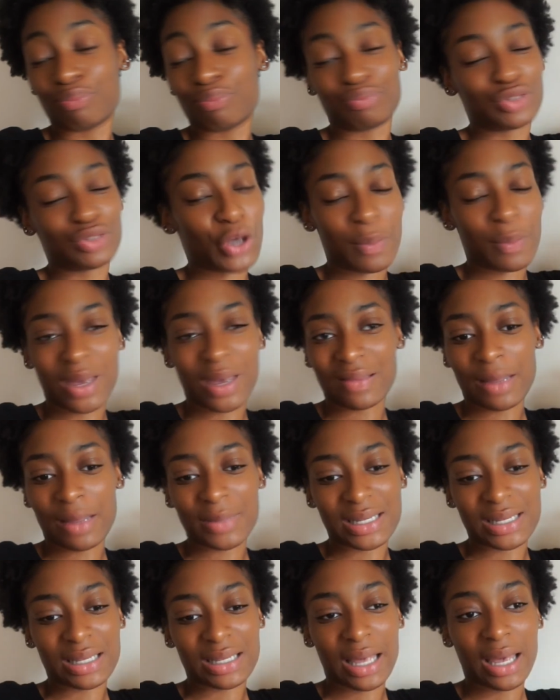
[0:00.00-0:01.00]
don't make that
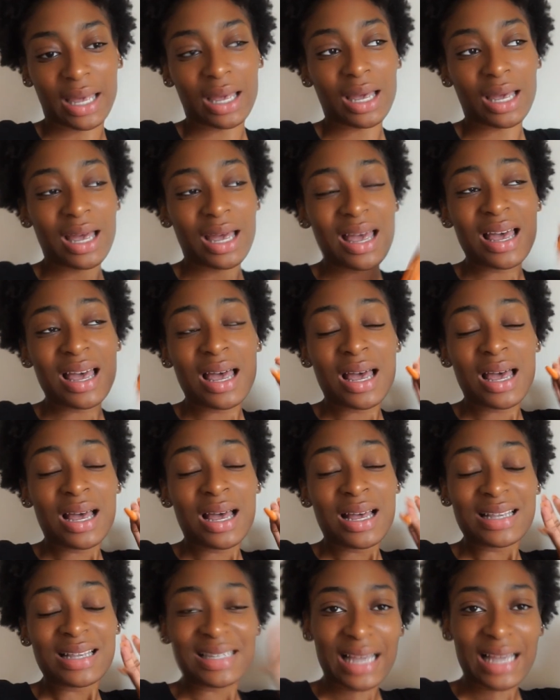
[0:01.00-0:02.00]
mistake.
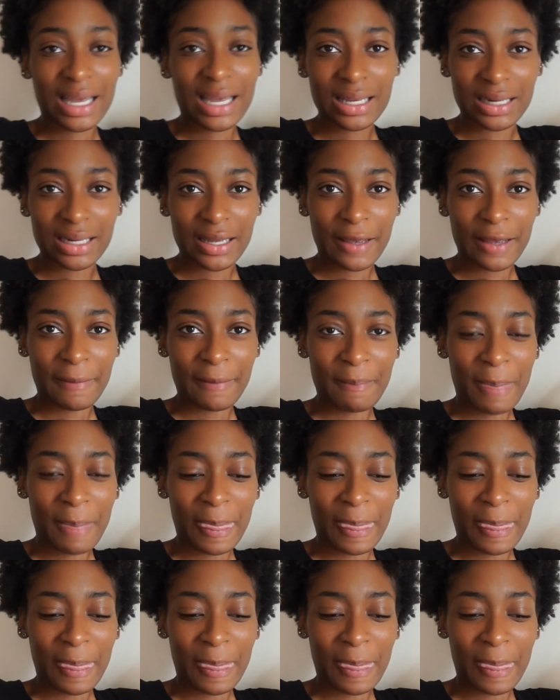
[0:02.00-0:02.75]
Secondly,